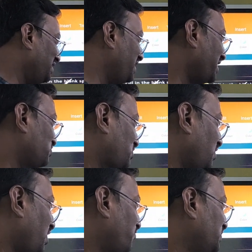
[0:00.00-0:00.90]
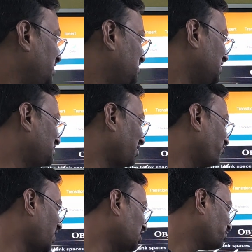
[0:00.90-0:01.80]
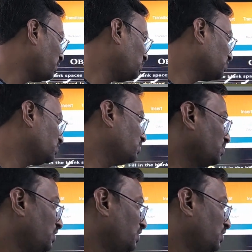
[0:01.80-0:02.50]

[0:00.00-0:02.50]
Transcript: millionth of the distance of North Pole to